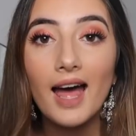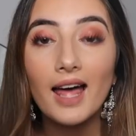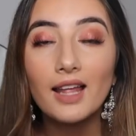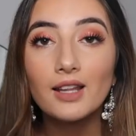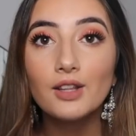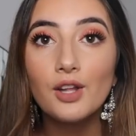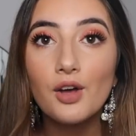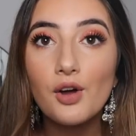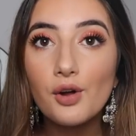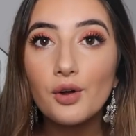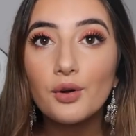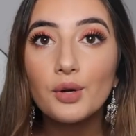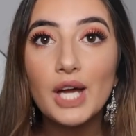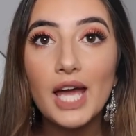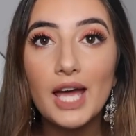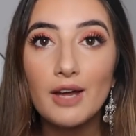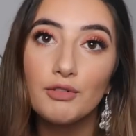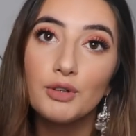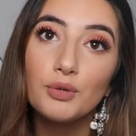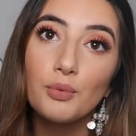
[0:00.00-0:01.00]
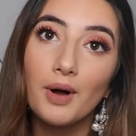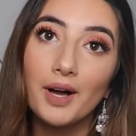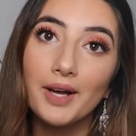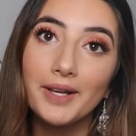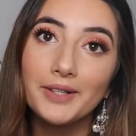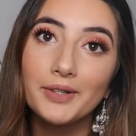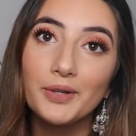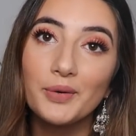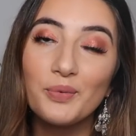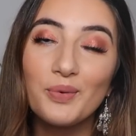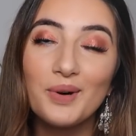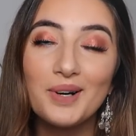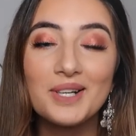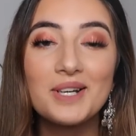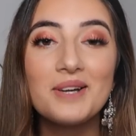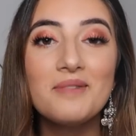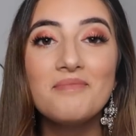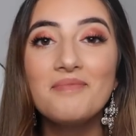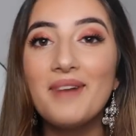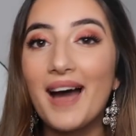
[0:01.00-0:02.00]
Hello everyone,
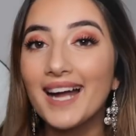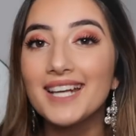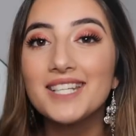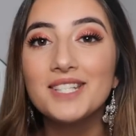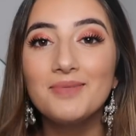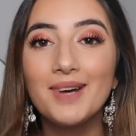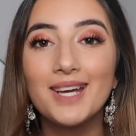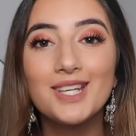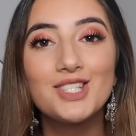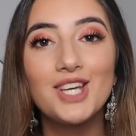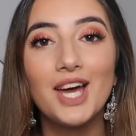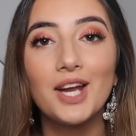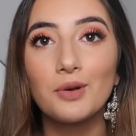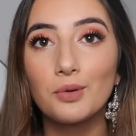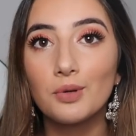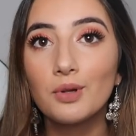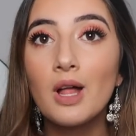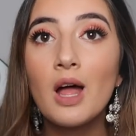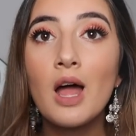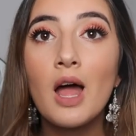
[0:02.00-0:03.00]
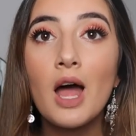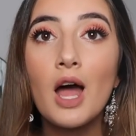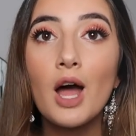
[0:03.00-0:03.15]
welcome back to my channel.